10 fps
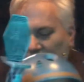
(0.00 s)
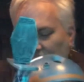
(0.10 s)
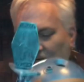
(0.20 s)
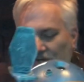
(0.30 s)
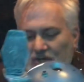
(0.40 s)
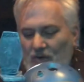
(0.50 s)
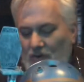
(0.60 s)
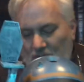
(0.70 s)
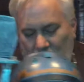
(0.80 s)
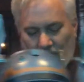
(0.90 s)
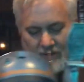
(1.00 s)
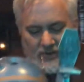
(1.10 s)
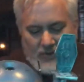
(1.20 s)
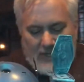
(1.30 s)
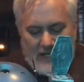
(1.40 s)
then you are going
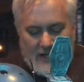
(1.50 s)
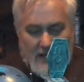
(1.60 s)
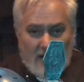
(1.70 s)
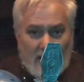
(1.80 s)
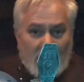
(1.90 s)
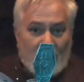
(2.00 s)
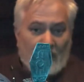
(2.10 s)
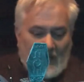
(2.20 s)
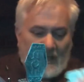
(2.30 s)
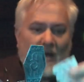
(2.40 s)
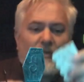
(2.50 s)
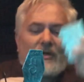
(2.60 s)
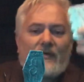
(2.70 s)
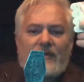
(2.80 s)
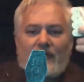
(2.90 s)
to get a couple
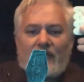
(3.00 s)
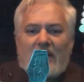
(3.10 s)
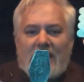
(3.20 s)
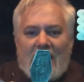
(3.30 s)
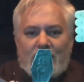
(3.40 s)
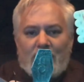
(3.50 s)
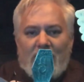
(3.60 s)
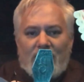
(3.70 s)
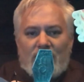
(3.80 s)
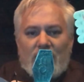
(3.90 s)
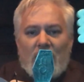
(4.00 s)
of different attachment methods.